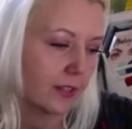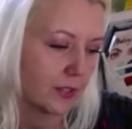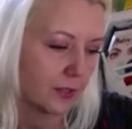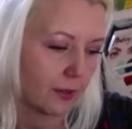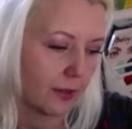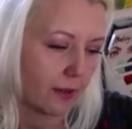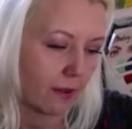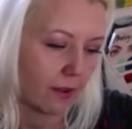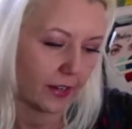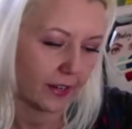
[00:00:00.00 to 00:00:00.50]
So,
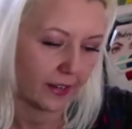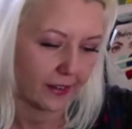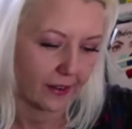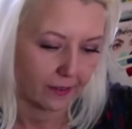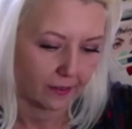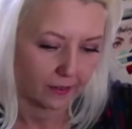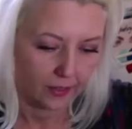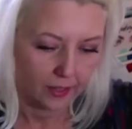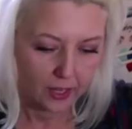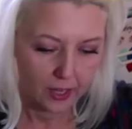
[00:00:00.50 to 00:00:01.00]
you
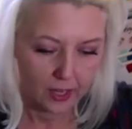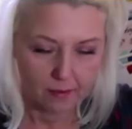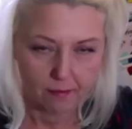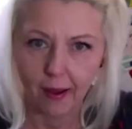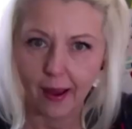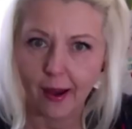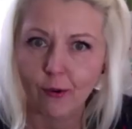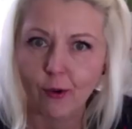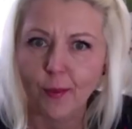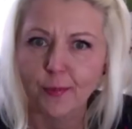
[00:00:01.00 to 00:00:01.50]
know,
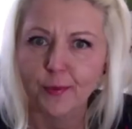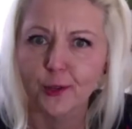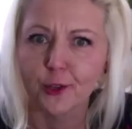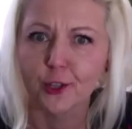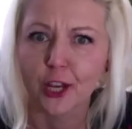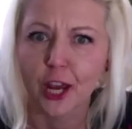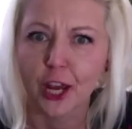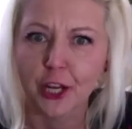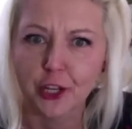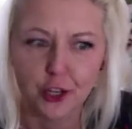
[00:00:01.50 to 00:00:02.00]
my
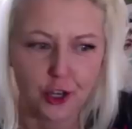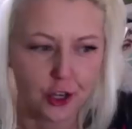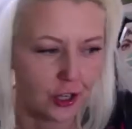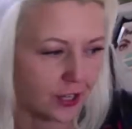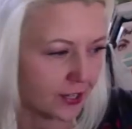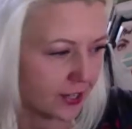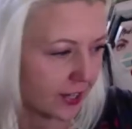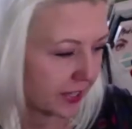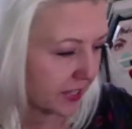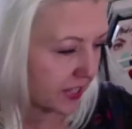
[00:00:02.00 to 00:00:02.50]
reputation
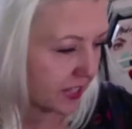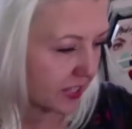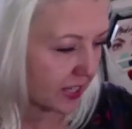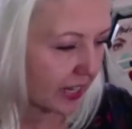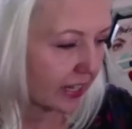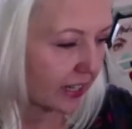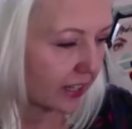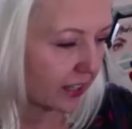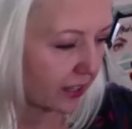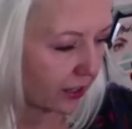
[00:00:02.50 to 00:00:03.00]
is at
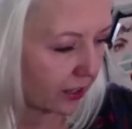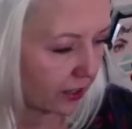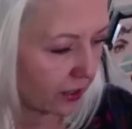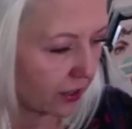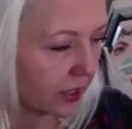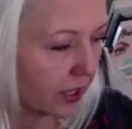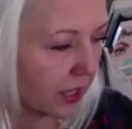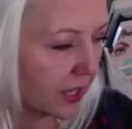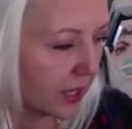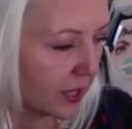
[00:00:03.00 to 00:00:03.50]
stake here.